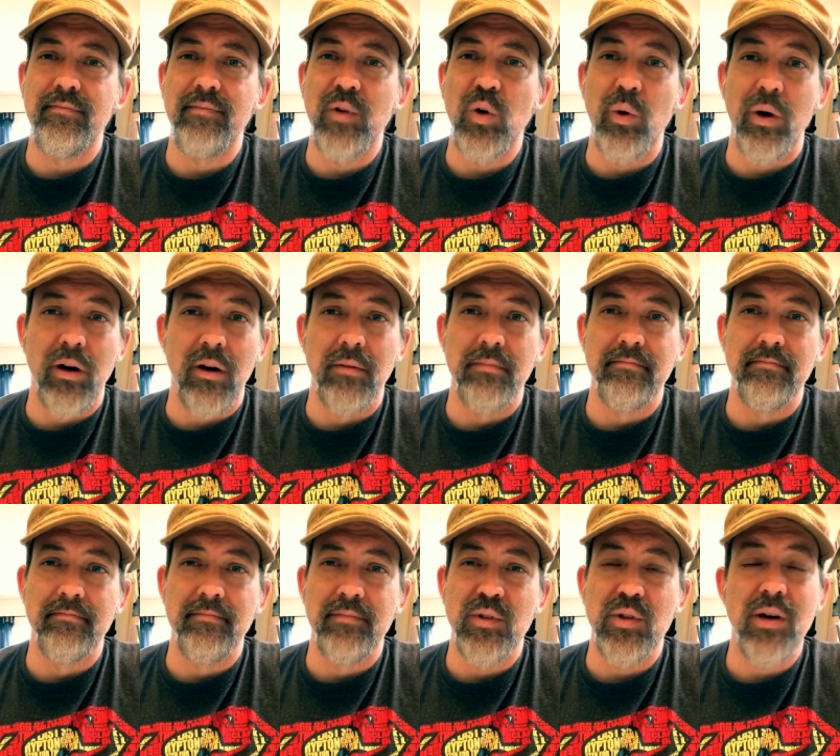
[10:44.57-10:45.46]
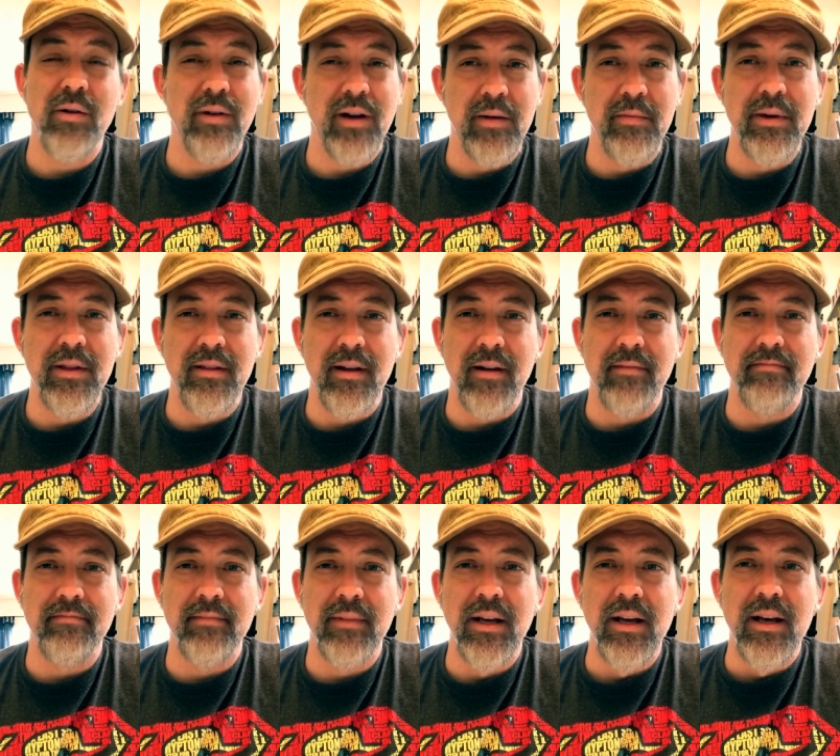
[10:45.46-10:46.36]
quicker. So I recommend that.
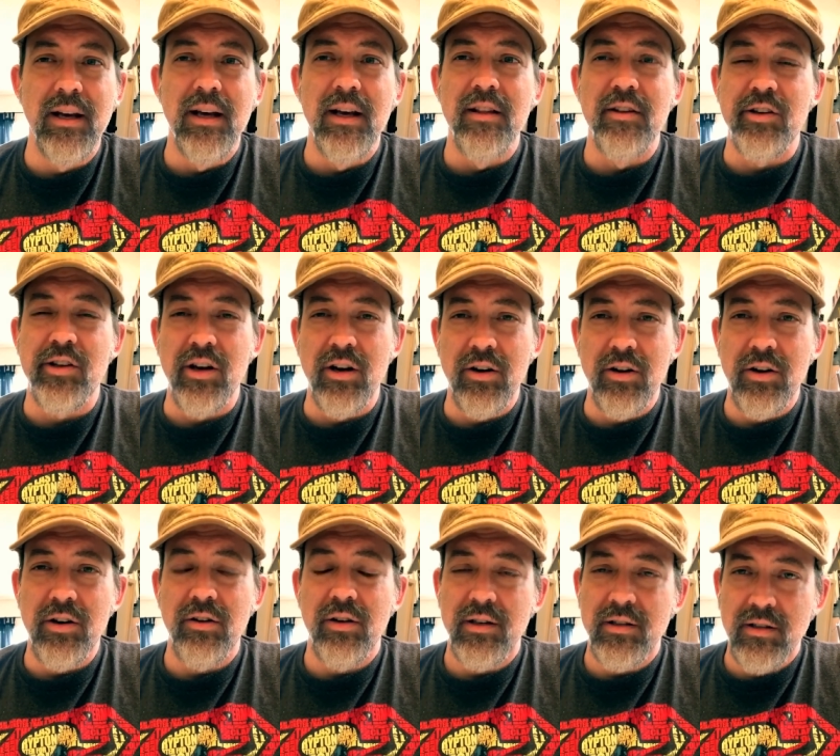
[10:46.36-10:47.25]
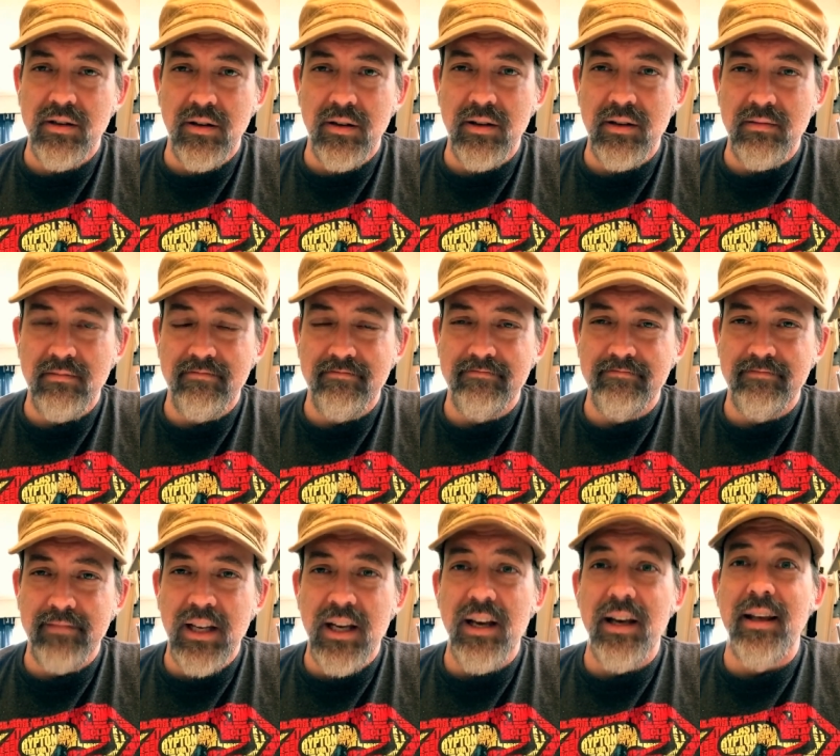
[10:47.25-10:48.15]
The younger you get started,
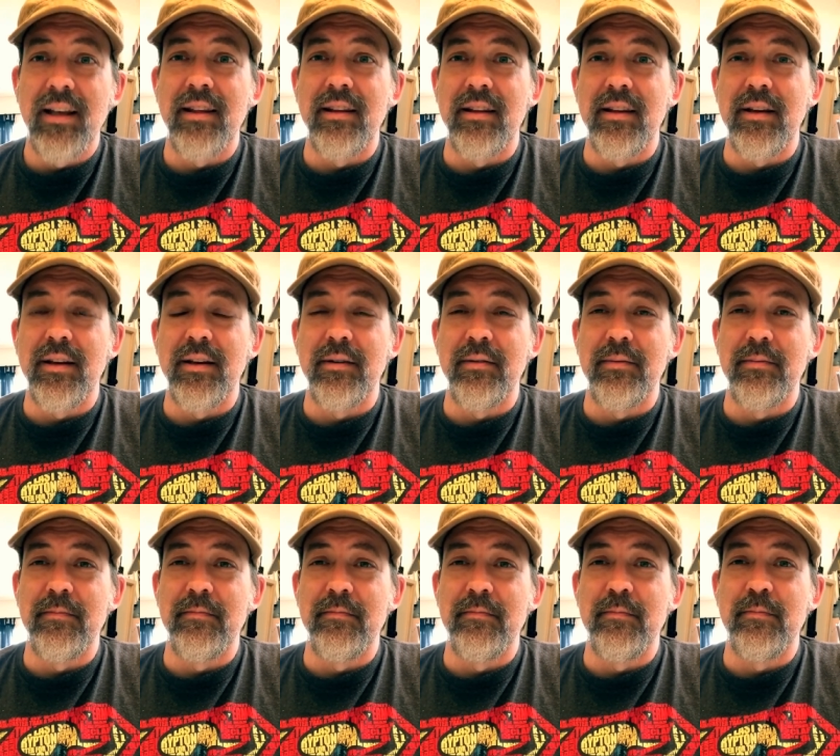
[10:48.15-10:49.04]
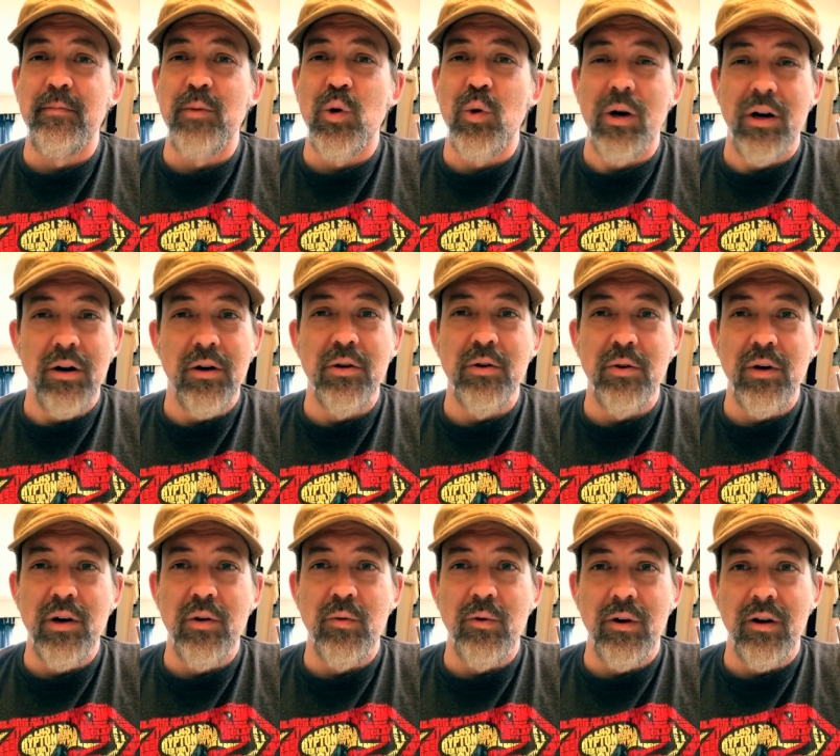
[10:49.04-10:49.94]
the quicker you'll
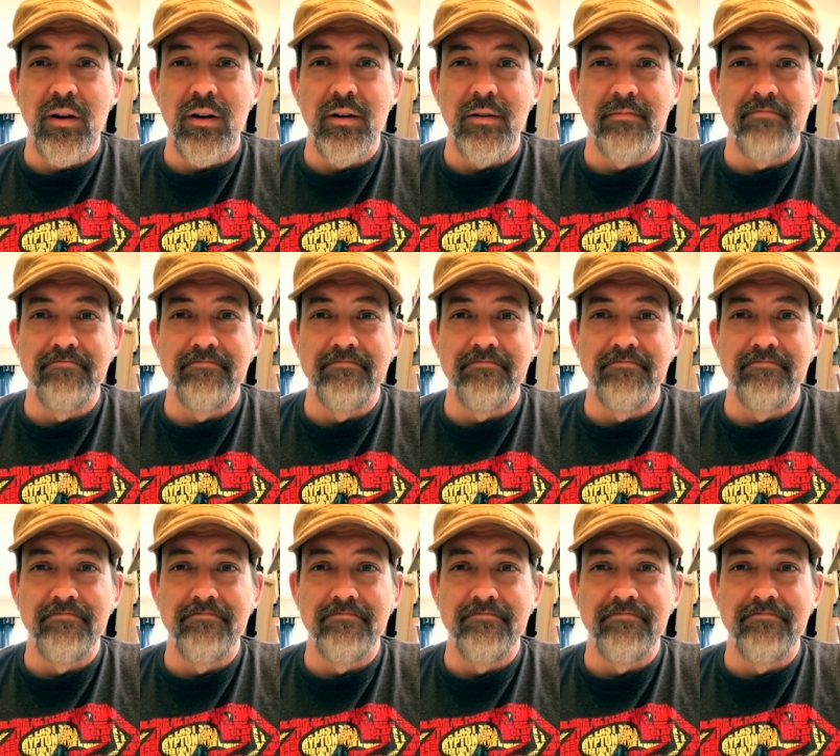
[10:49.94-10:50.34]
get work.